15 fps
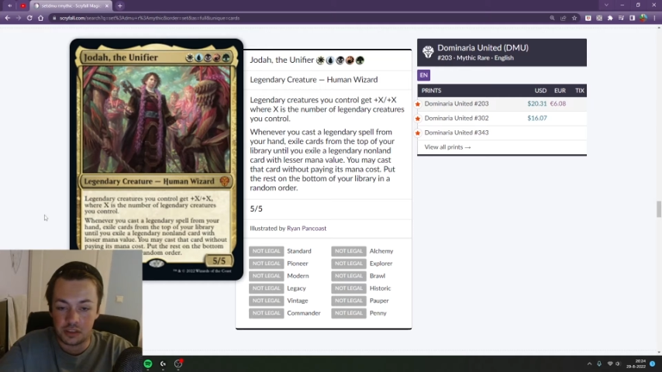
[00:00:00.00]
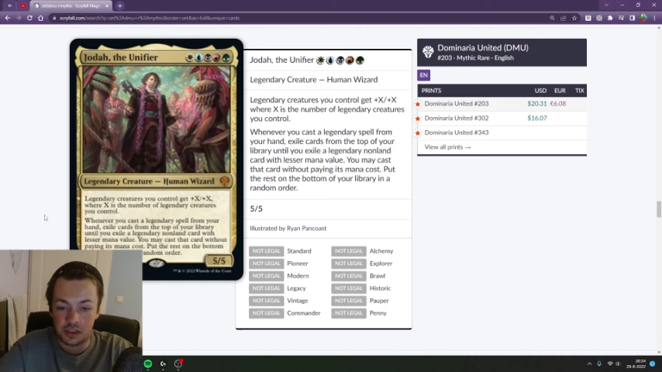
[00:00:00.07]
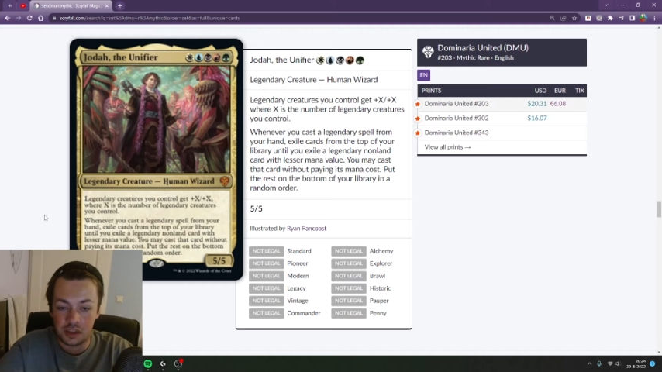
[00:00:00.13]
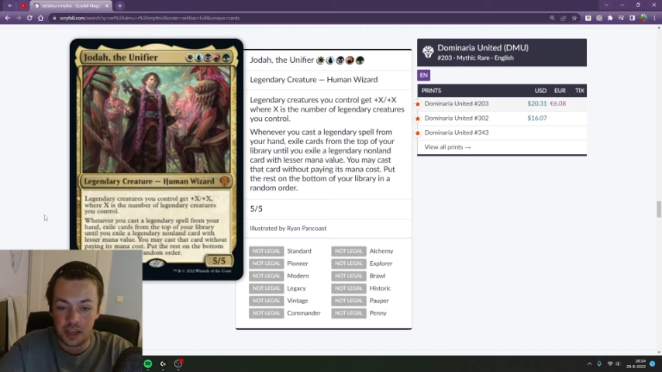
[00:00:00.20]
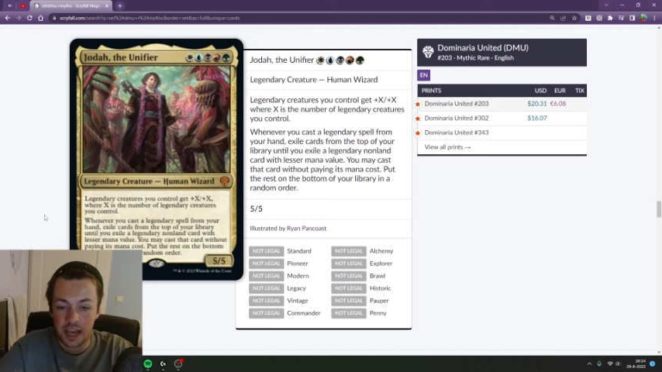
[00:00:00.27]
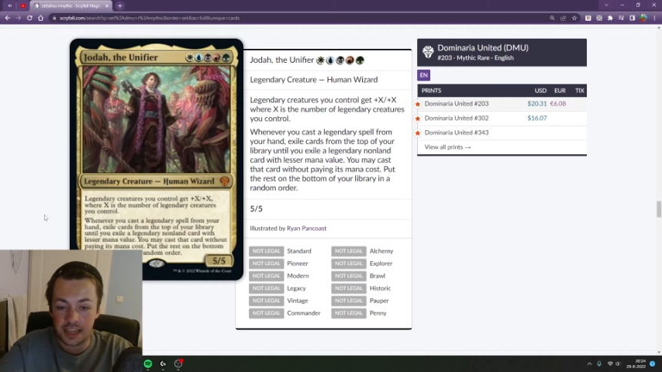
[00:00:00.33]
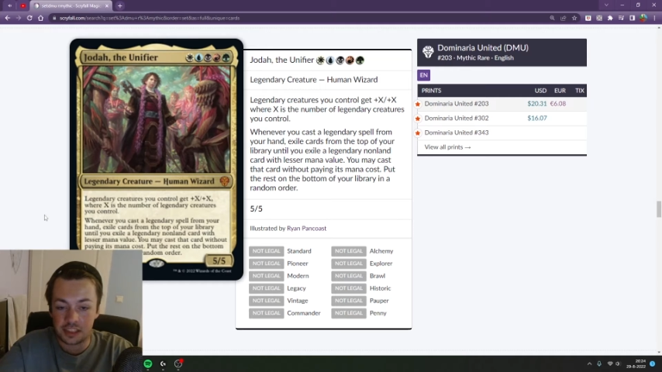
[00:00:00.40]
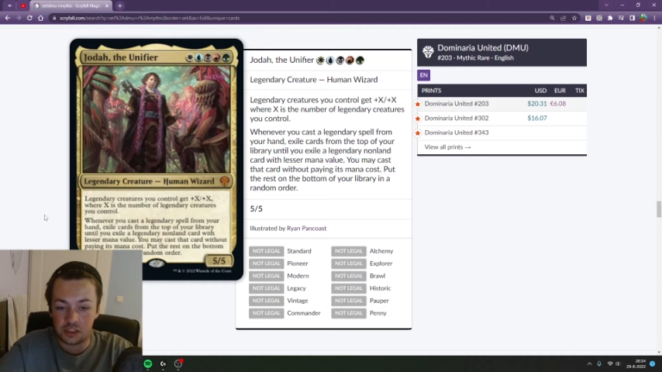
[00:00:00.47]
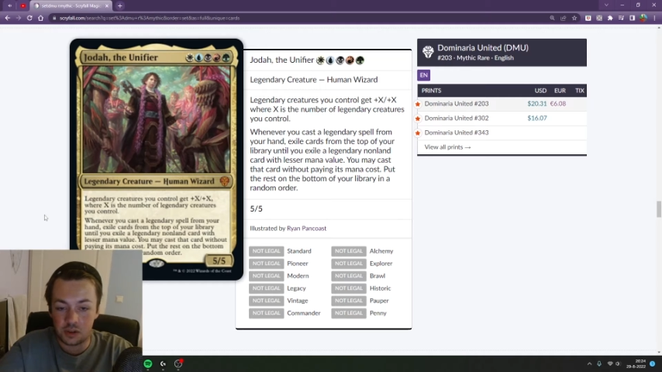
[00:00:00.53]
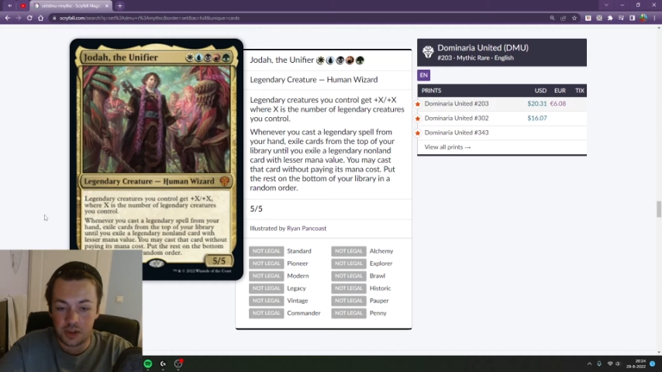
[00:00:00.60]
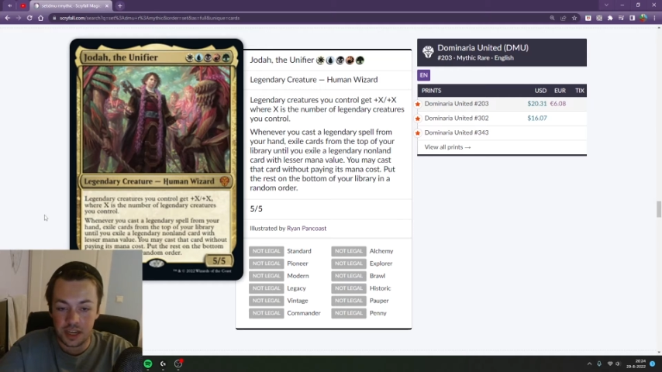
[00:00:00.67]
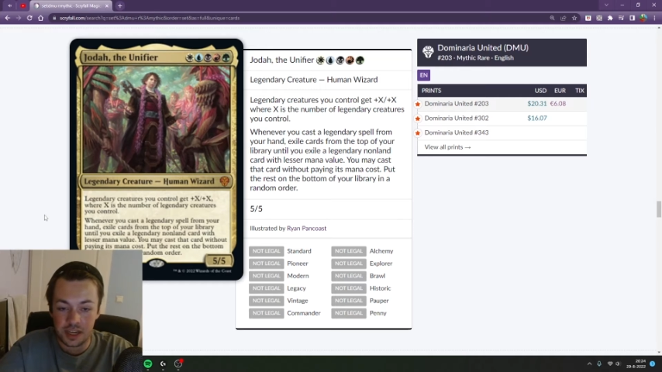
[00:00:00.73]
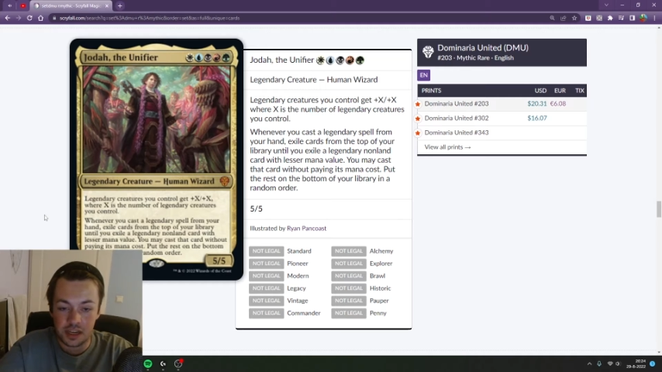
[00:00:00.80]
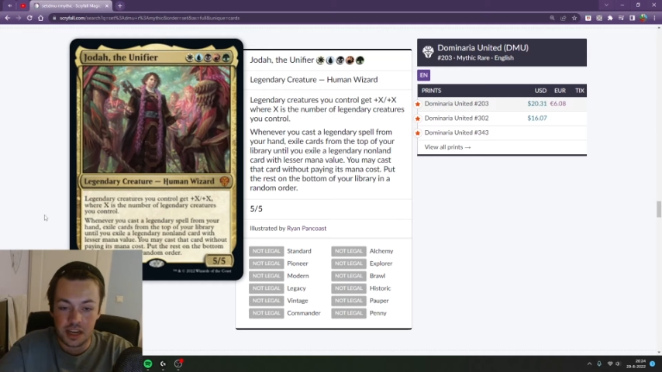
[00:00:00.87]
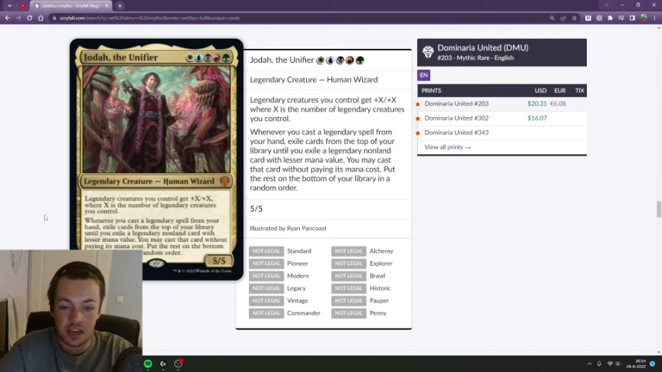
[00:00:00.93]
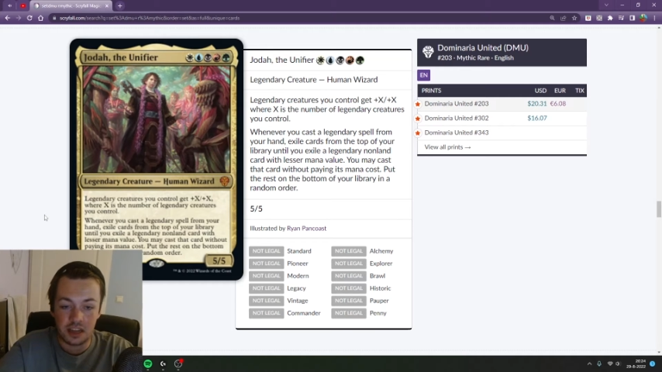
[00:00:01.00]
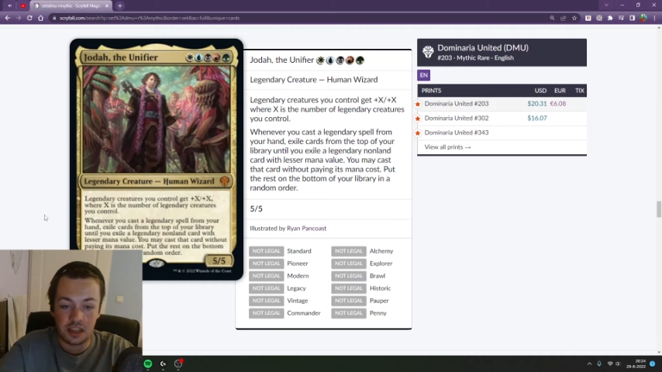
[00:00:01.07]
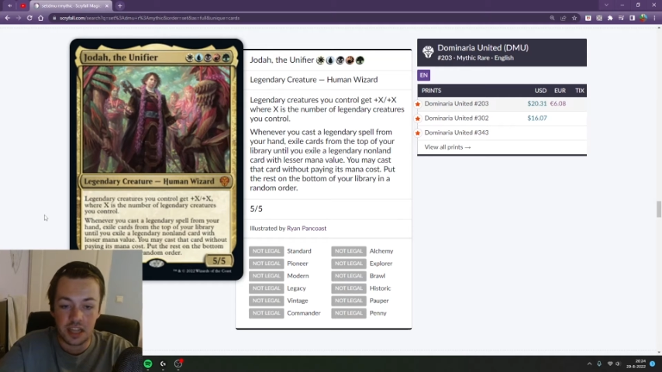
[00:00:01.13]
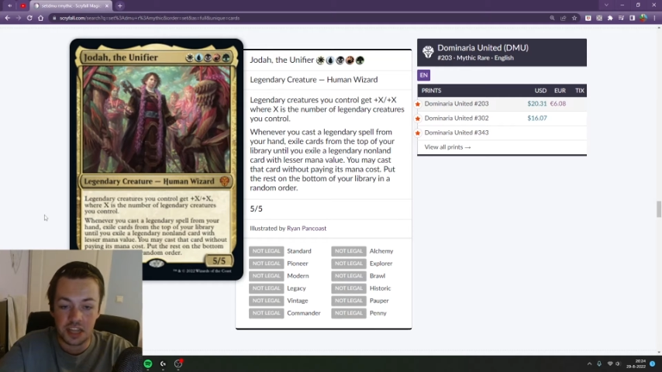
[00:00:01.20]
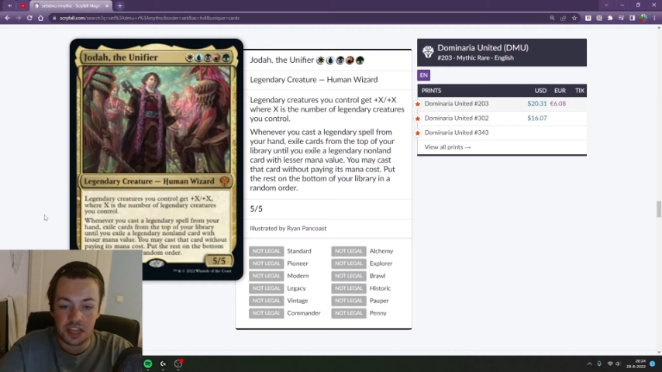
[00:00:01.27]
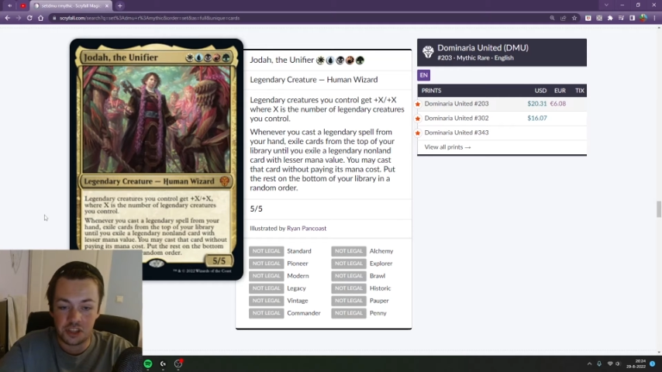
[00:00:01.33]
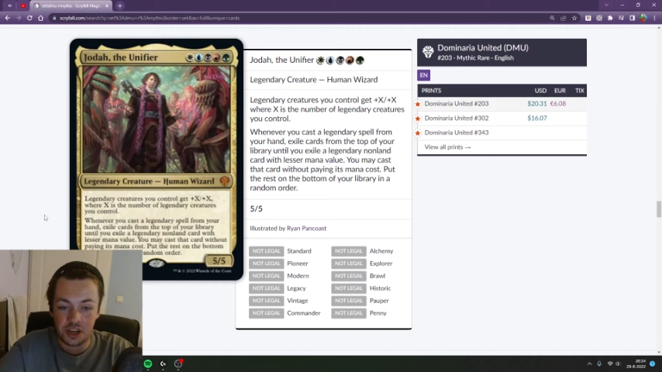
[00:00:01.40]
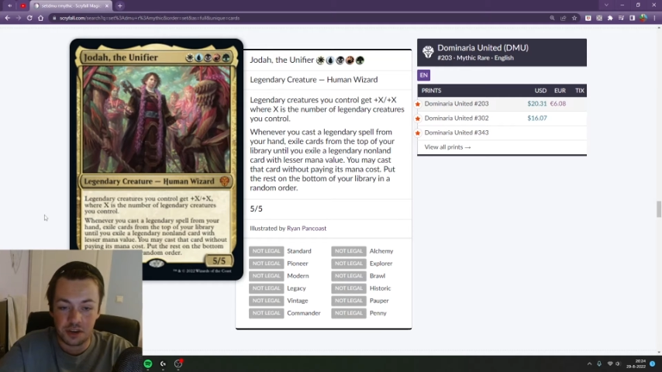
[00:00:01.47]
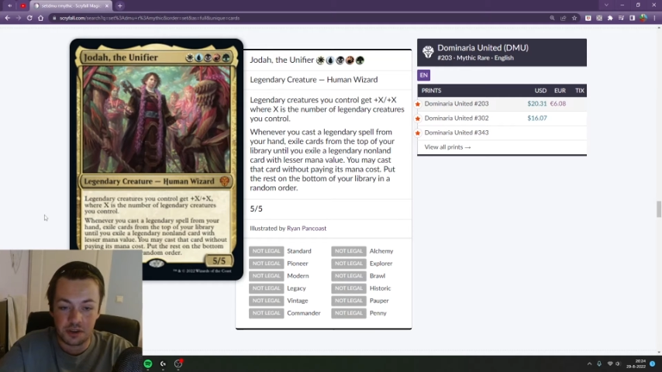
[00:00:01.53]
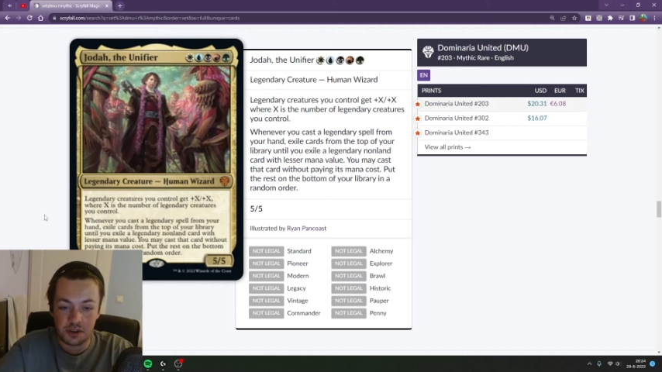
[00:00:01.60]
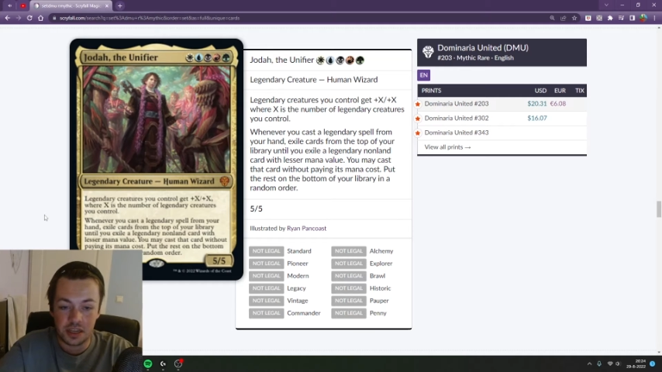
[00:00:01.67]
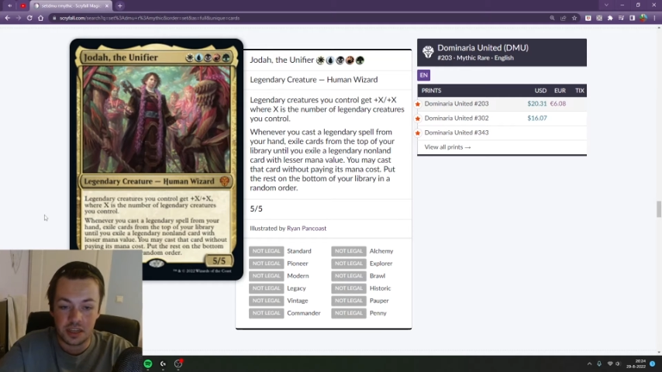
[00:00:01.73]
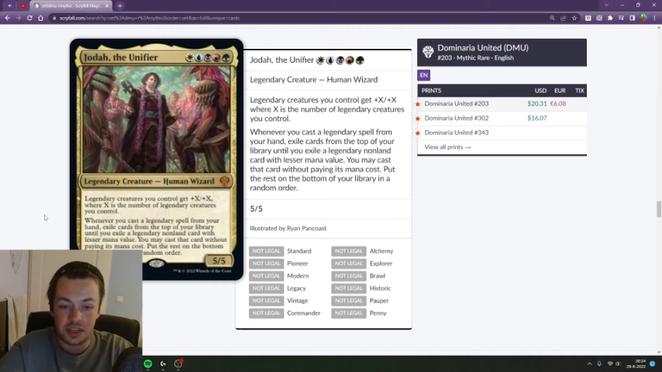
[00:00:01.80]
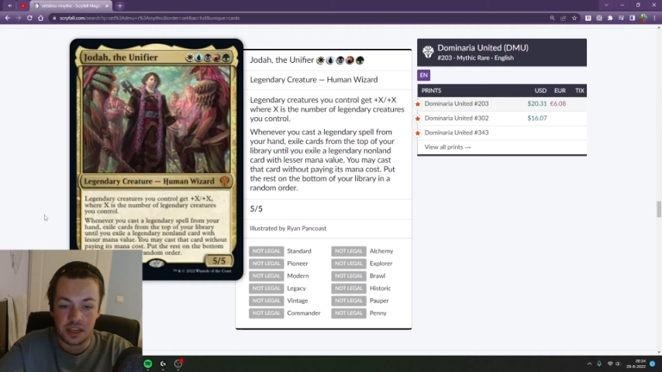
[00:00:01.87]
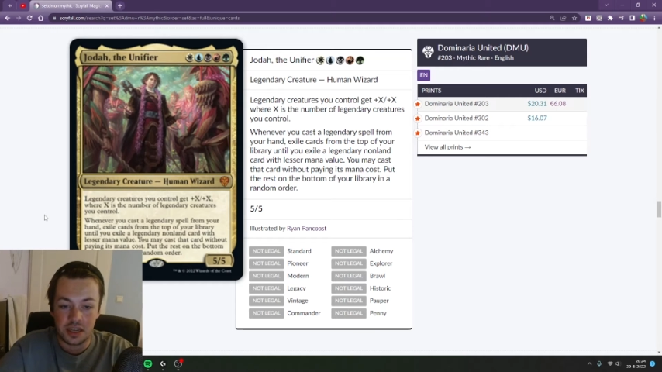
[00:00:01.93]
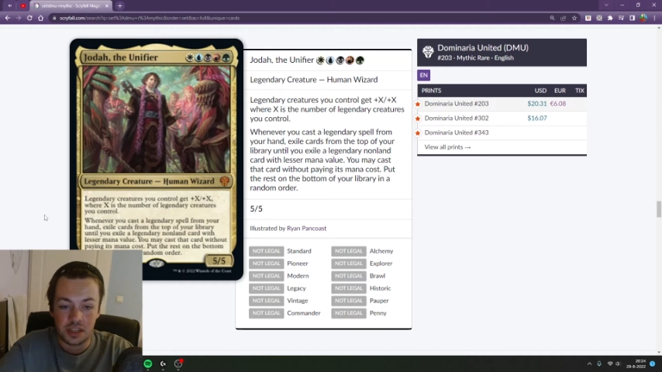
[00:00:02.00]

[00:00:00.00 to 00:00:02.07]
exile a legendary